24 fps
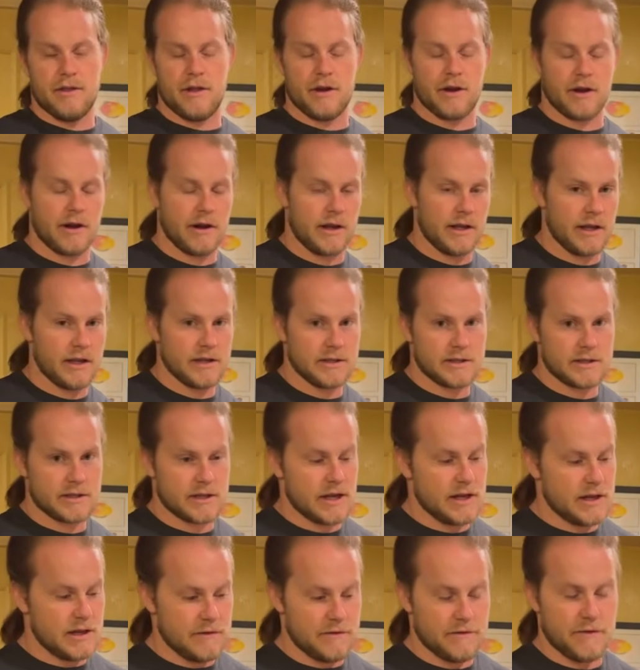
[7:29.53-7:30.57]
They're going to get
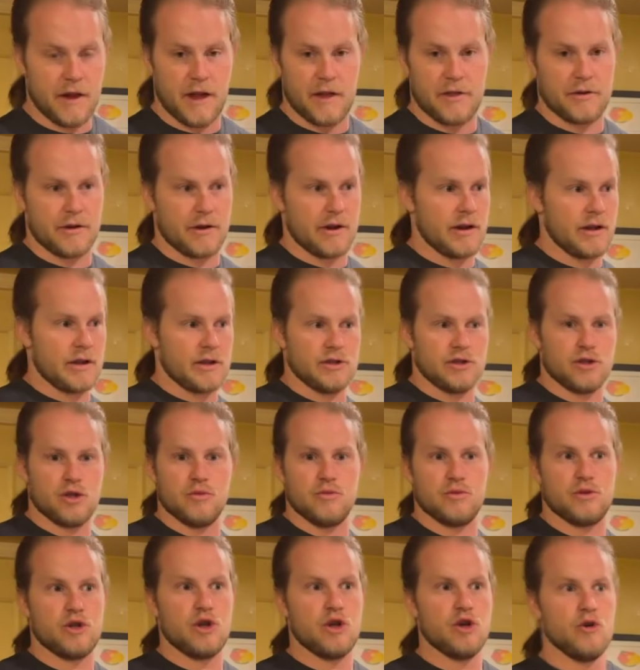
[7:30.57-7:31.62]
skinny fat. They're going to
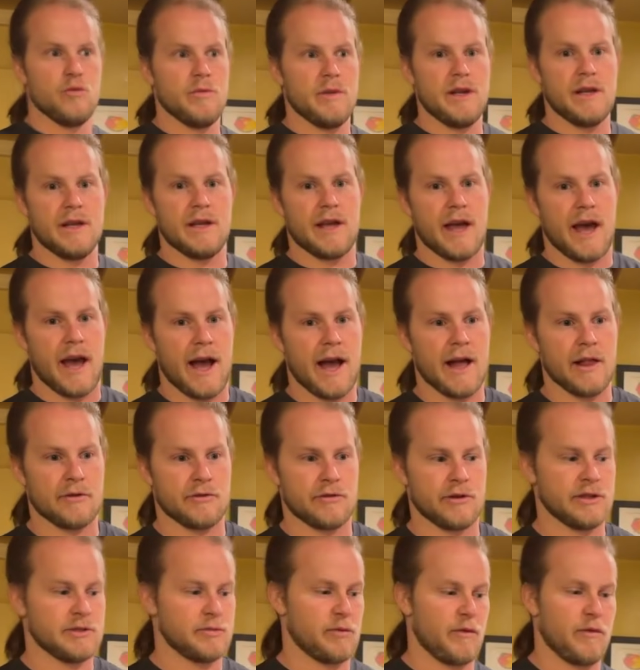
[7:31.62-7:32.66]
consume too many
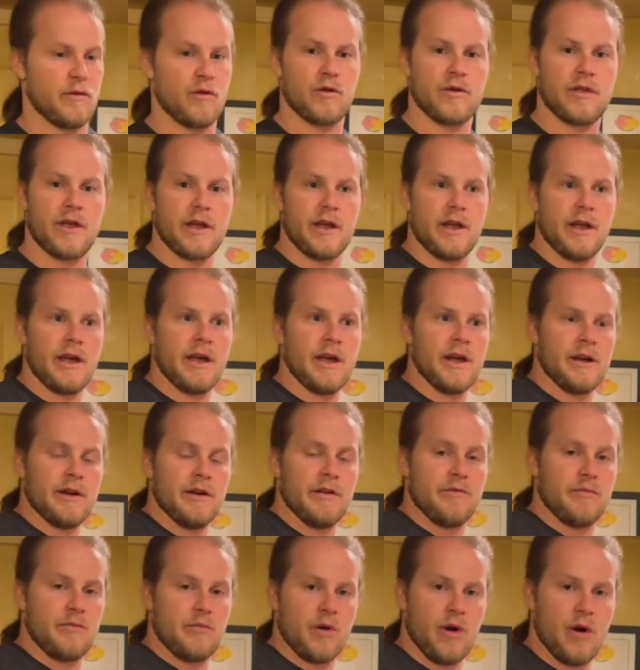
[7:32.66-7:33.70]
calories before they can get
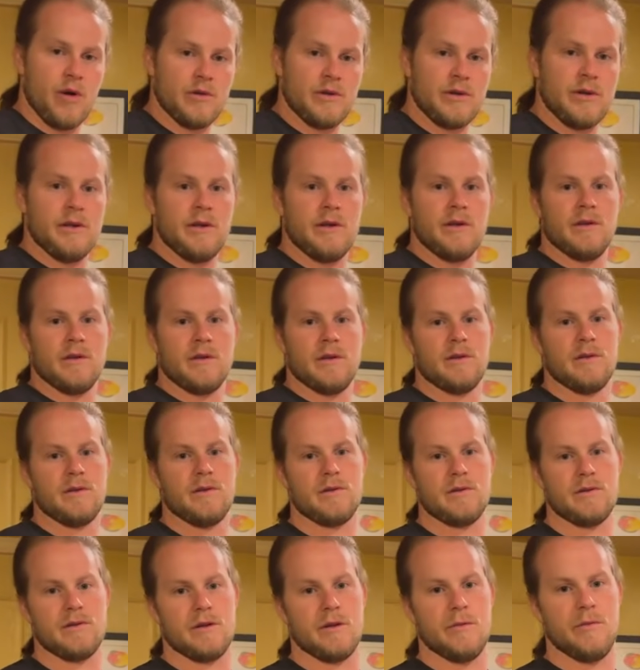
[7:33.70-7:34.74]
enough protein
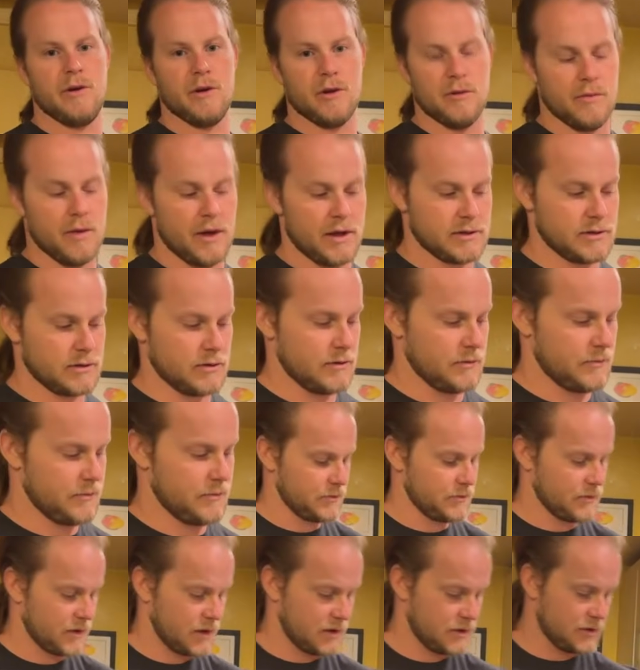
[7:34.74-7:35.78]
to build muscle.
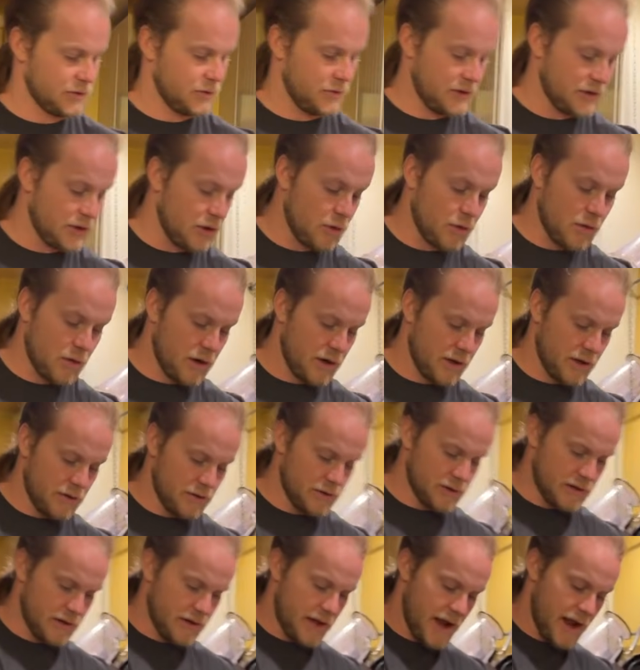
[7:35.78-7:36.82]
So we don't want to use
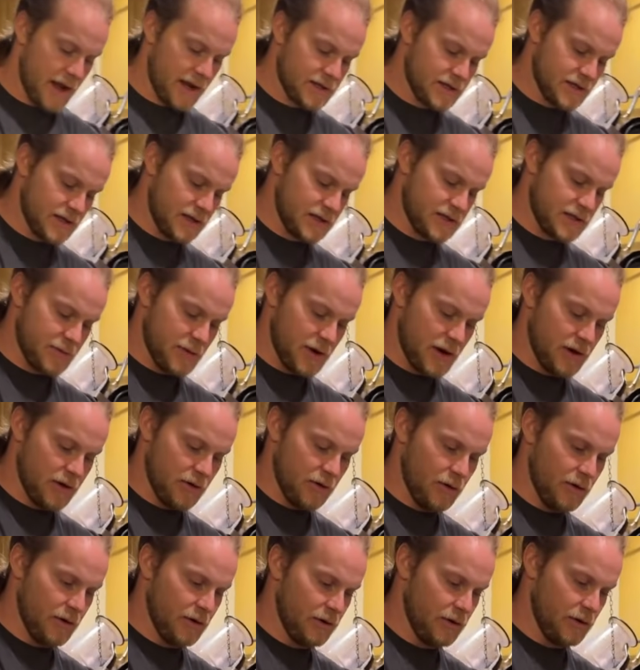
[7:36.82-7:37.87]
an excess amount of
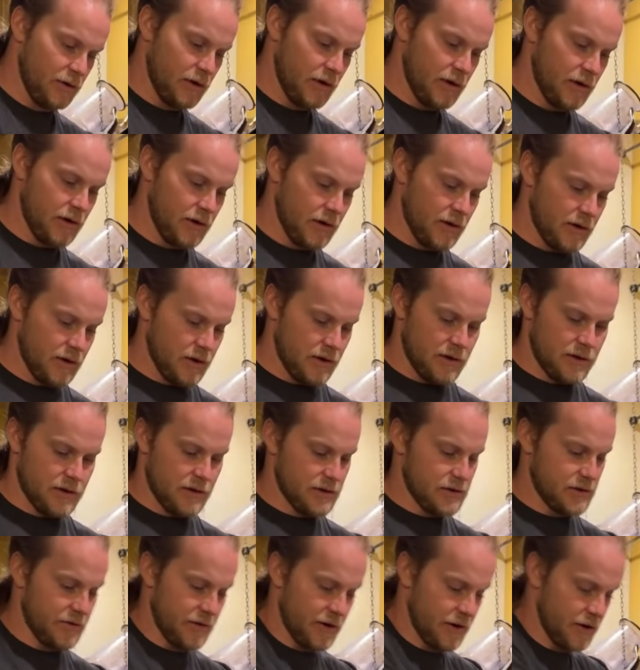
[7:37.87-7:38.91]
oil. There's
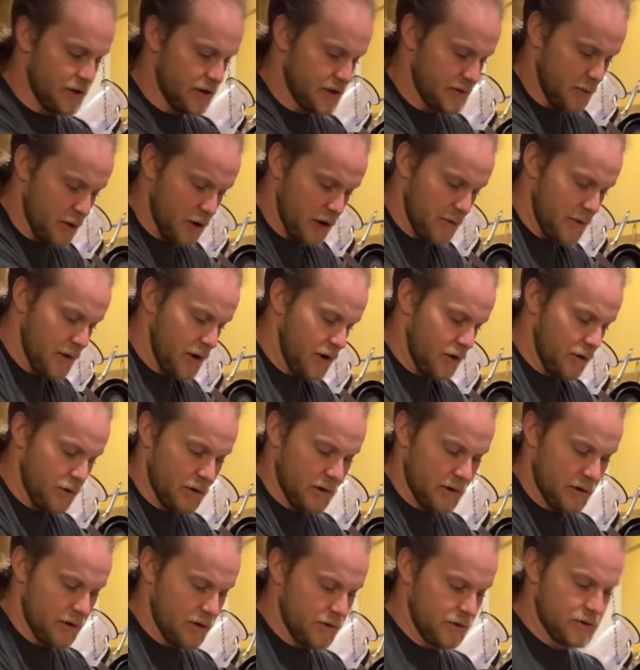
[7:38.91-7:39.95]
a very small amount of
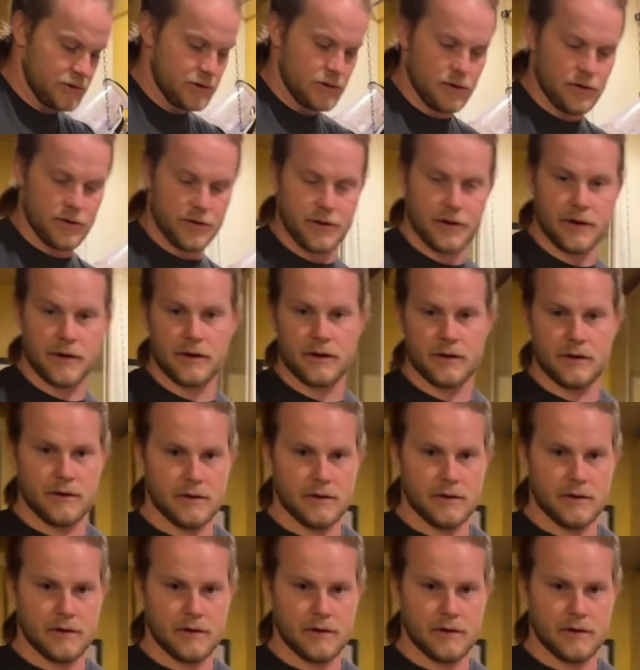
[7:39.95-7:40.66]
oil in this whole thing.